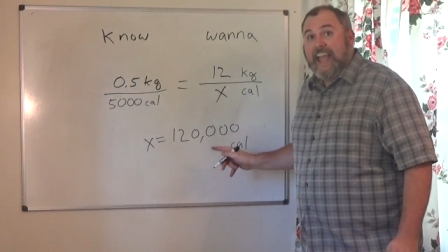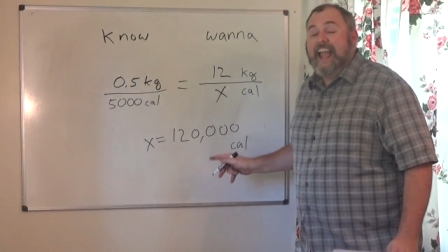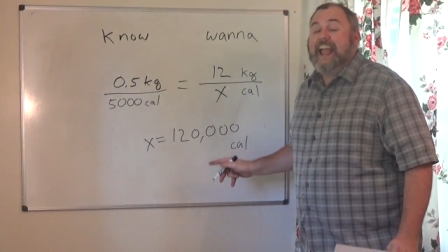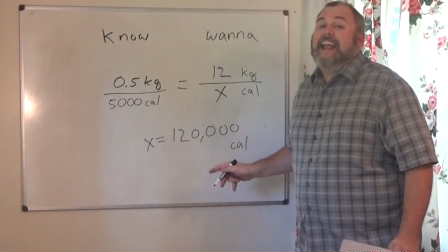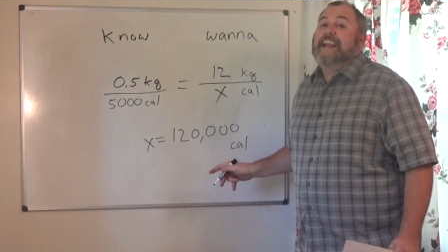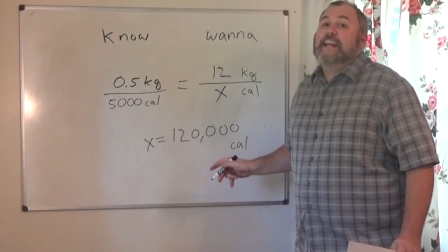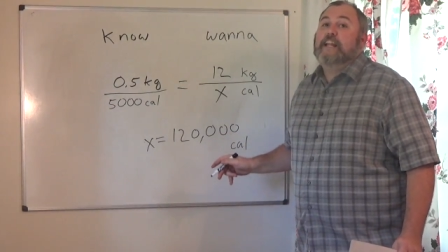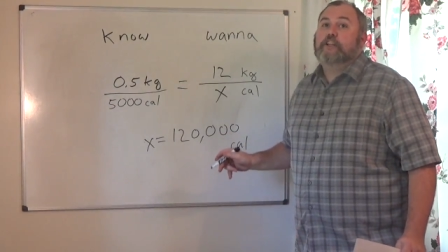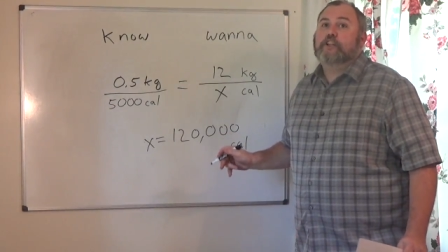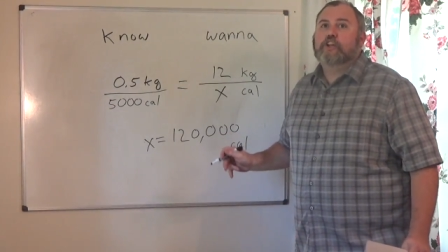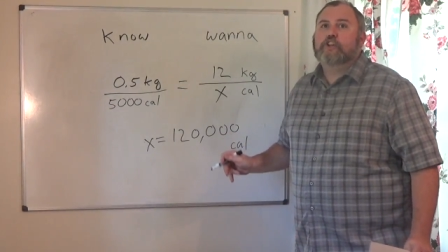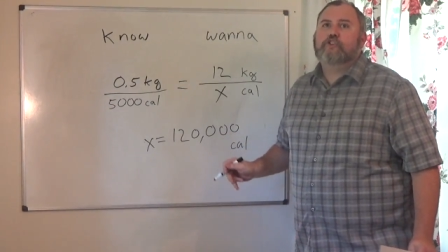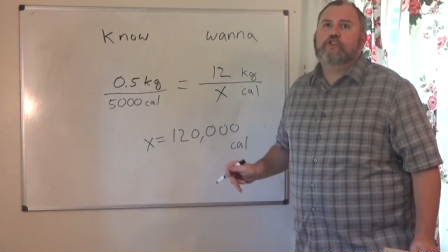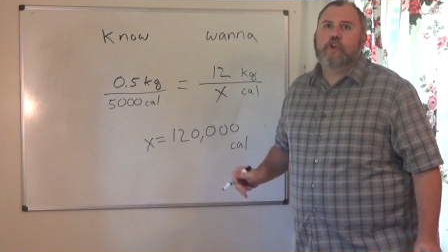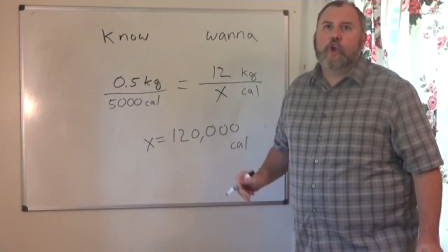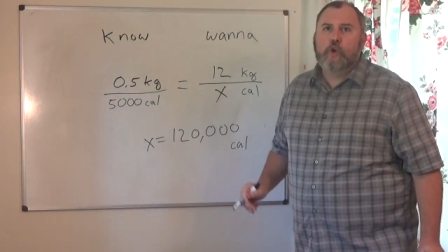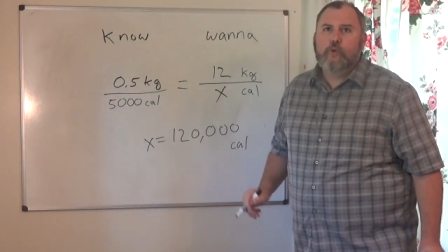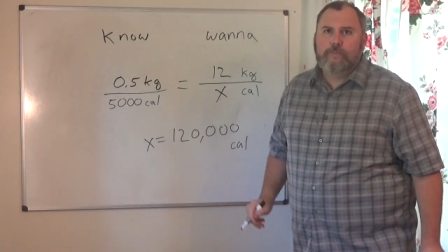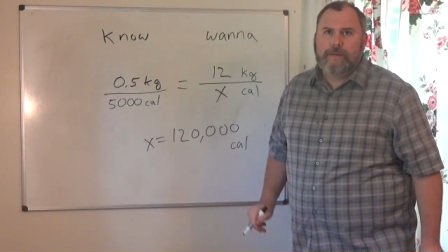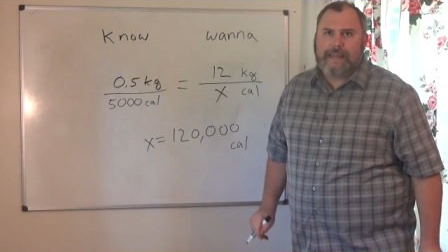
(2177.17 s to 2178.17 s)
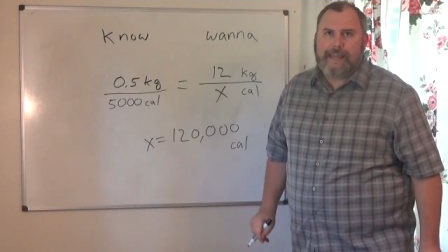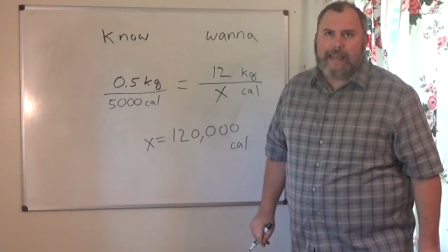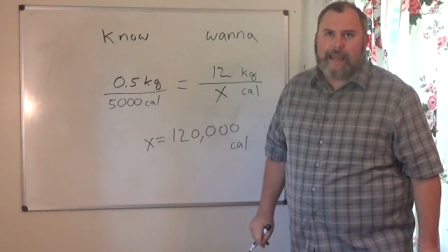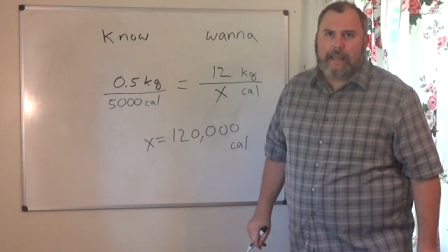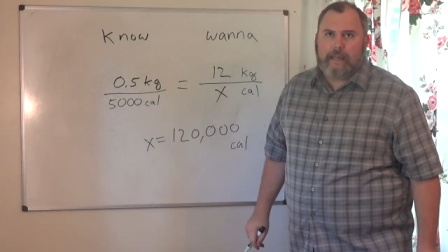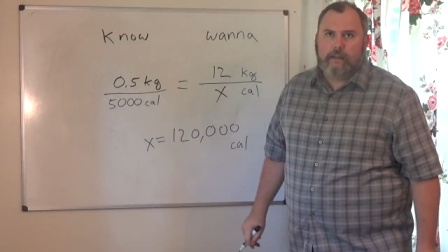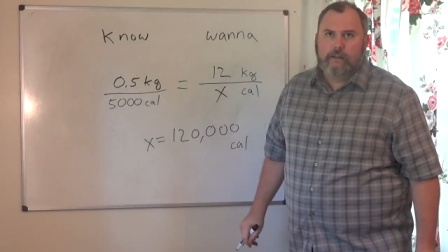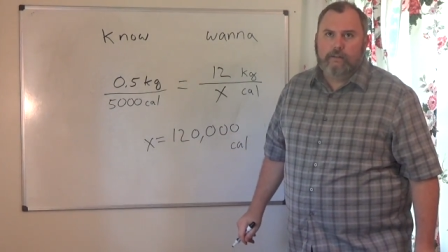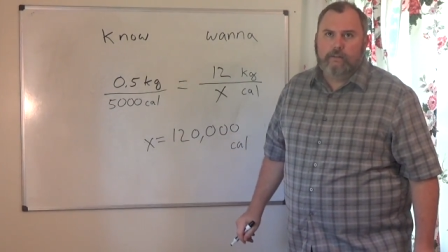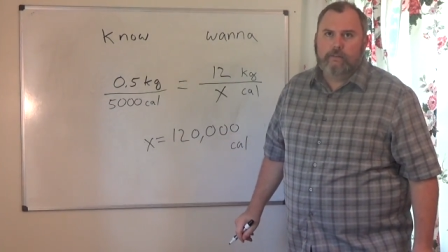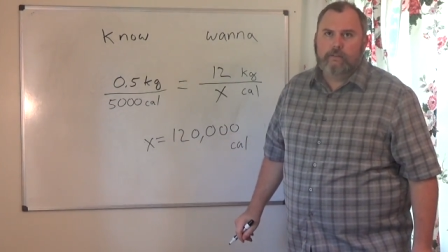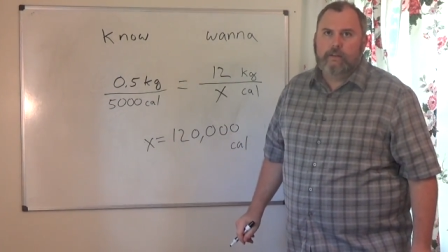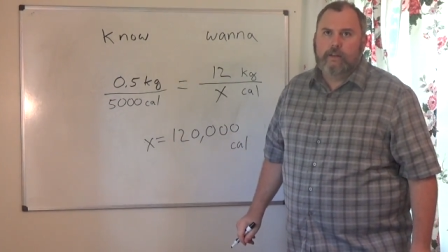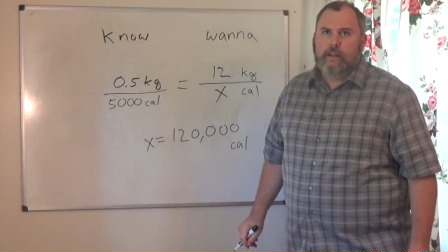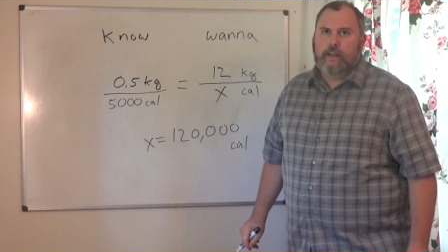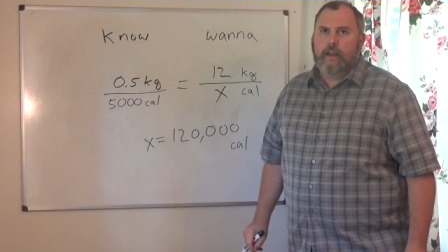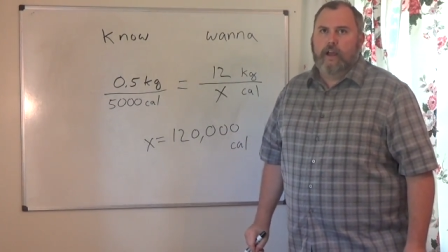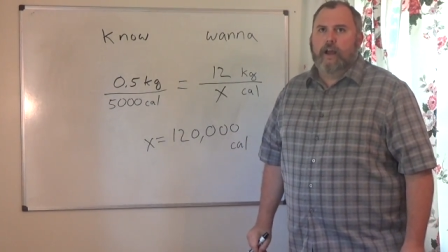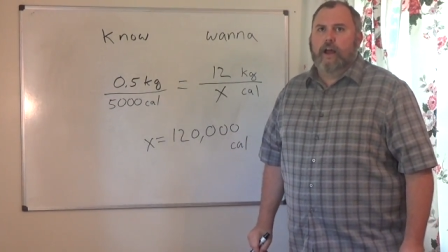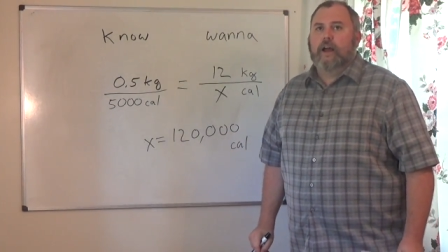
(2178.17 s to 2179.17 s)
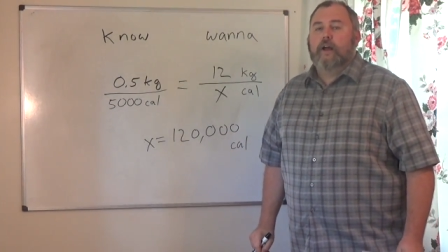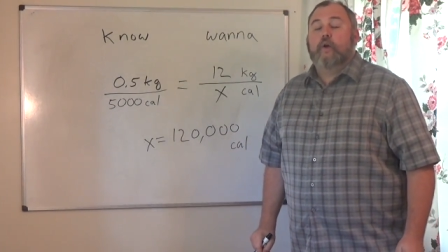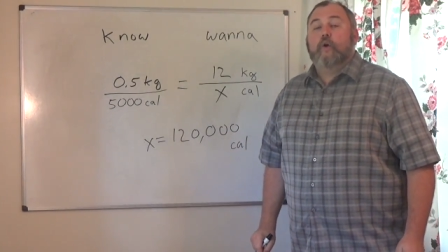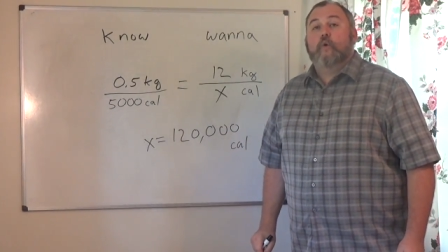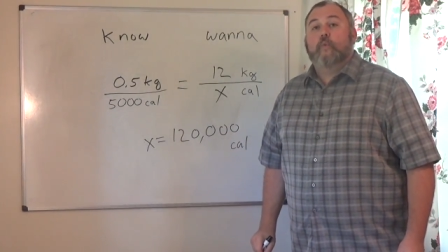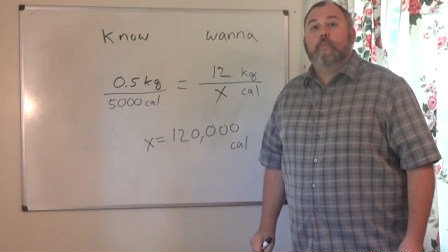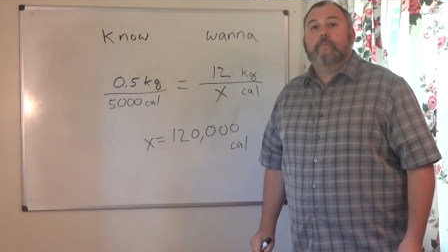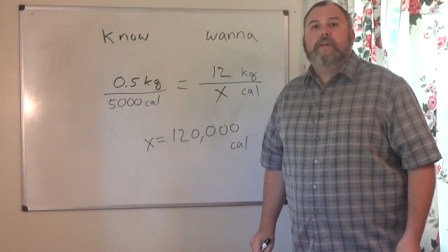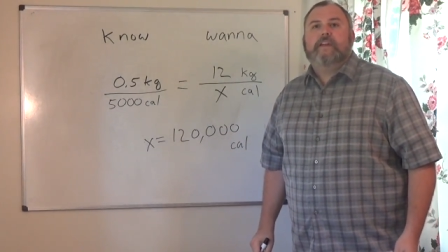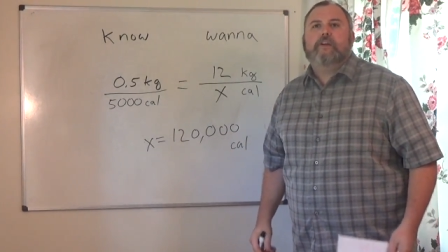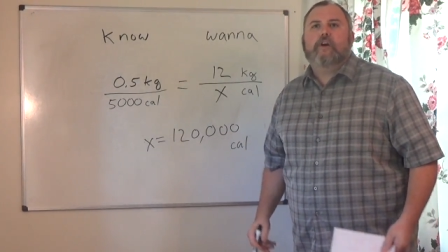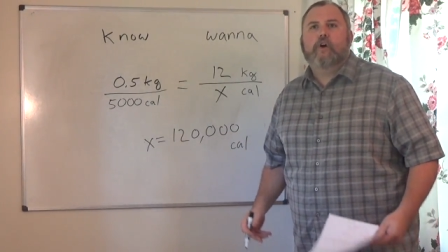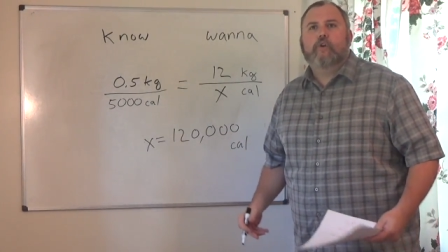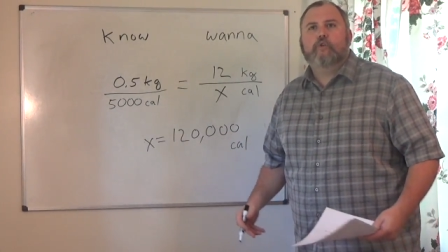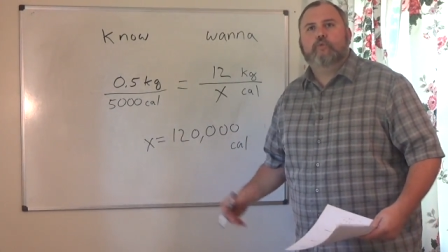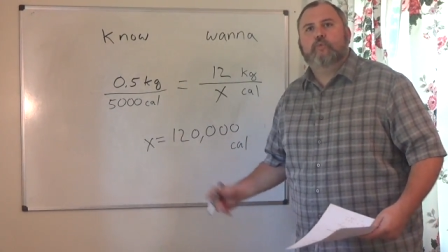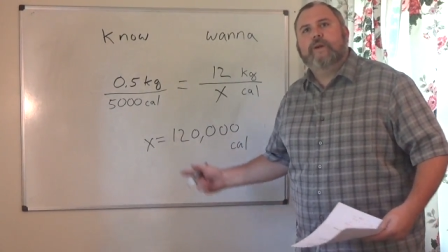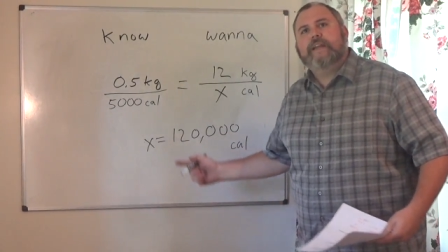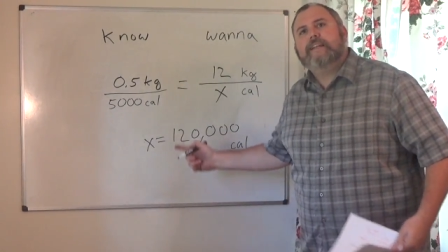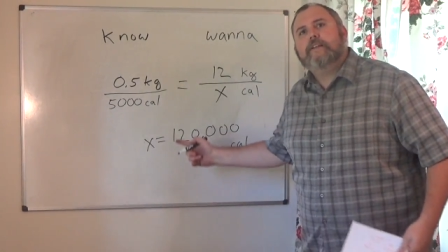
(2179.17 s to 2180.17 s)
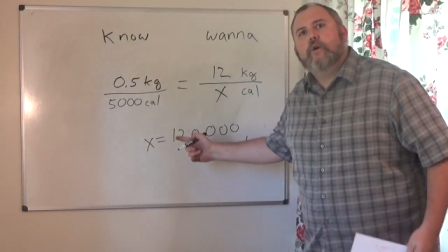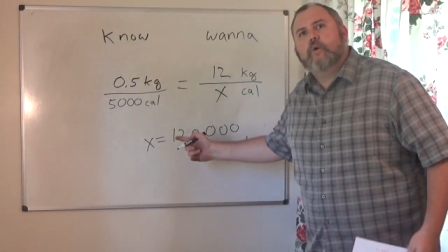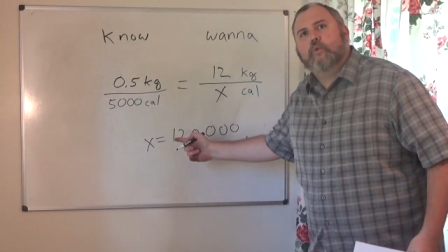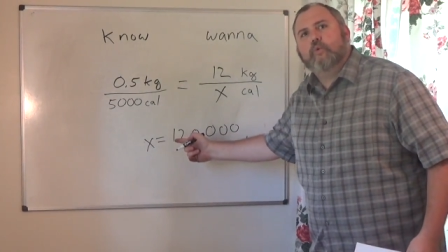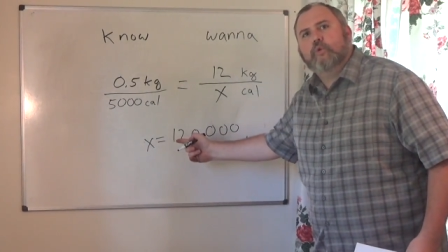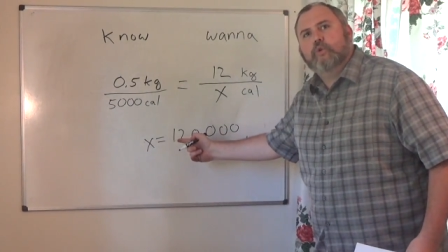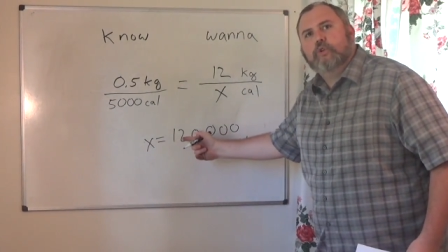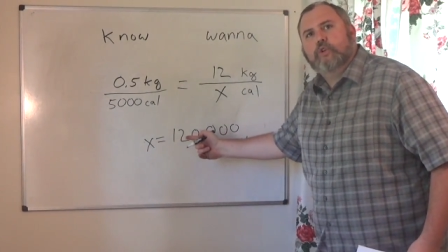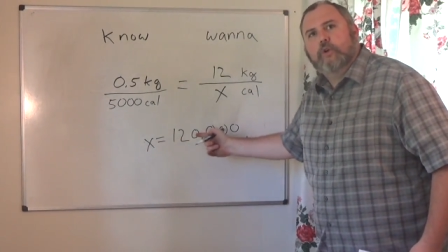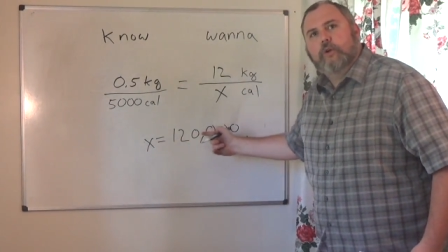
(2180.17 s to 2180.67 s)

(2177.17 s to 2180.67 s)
and it looks too big, because we don't